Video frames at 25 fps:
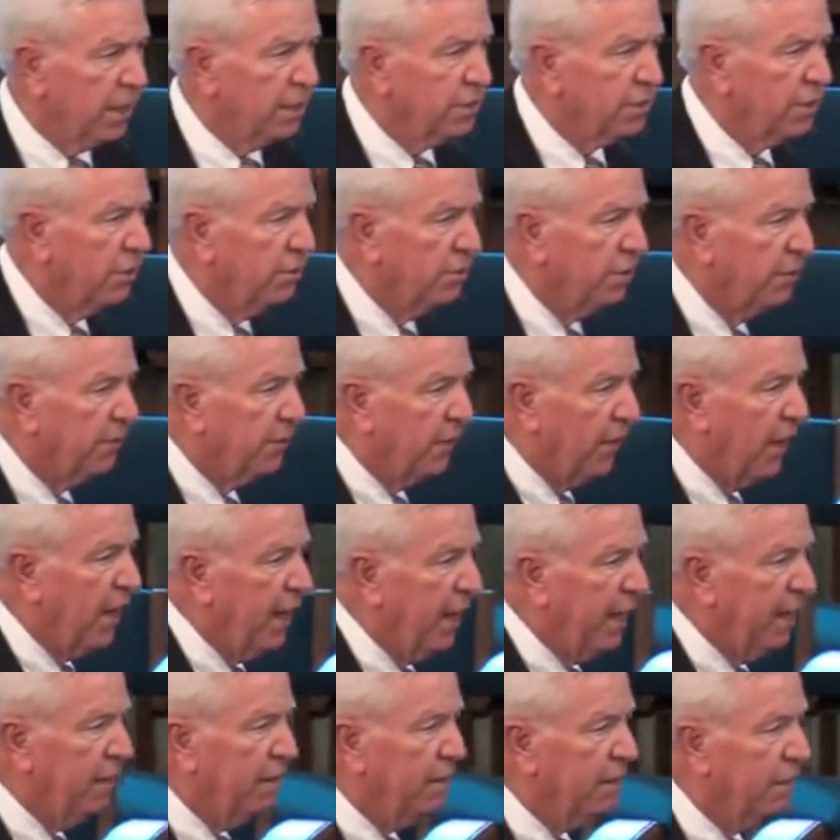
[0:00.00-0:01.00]
was on the
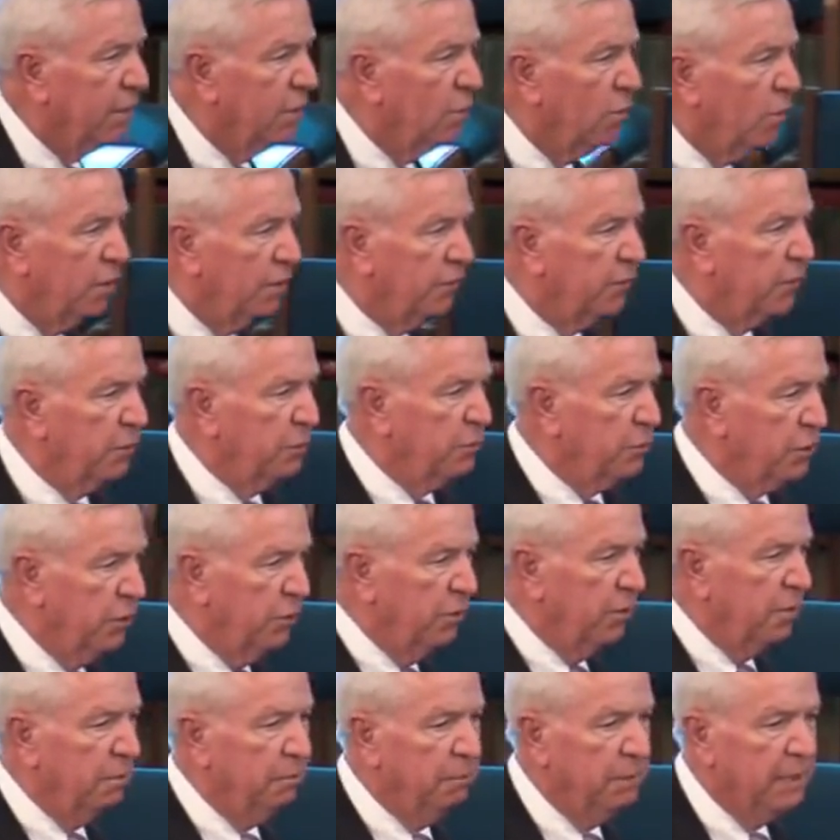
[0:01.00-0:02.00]
flight going from
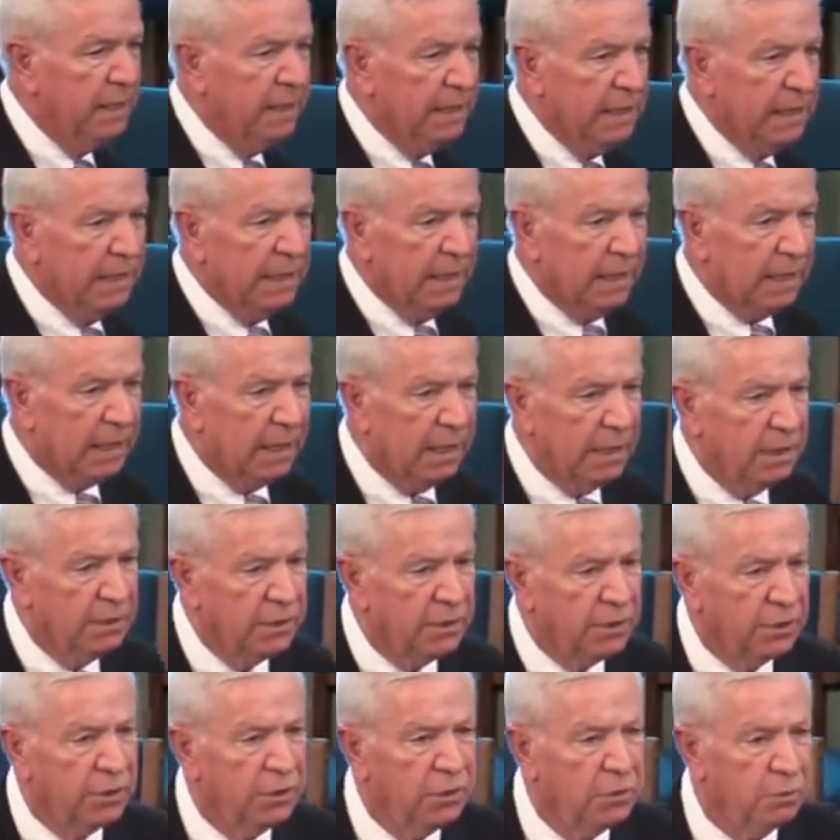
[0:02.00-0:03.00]
Europe
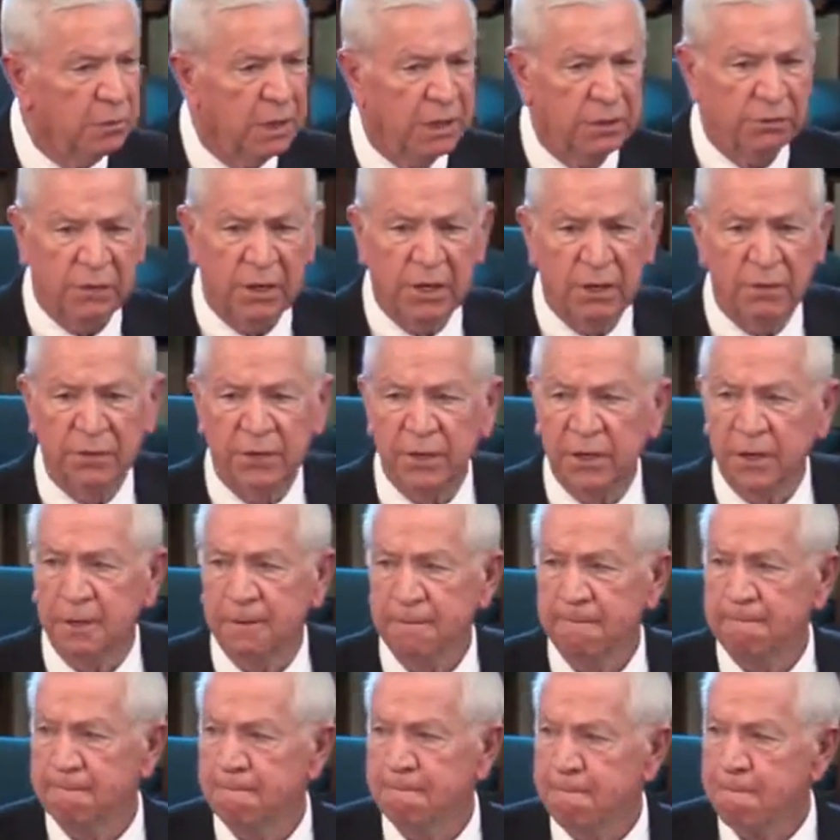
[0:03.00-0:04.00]
into Monrovia,
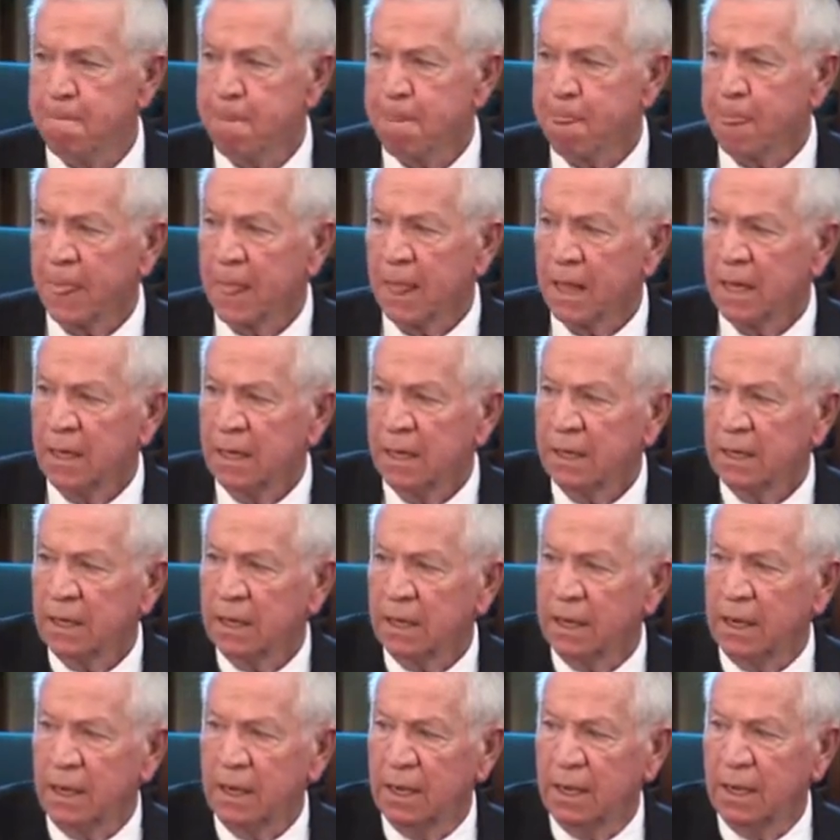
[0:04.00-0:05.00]

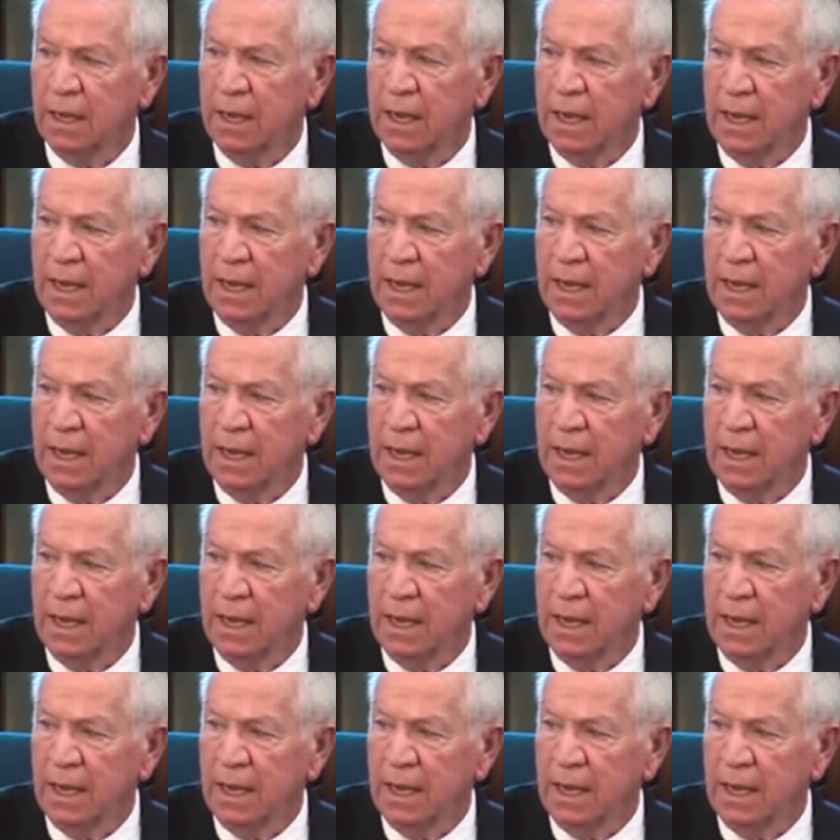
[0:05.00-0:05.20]
uh,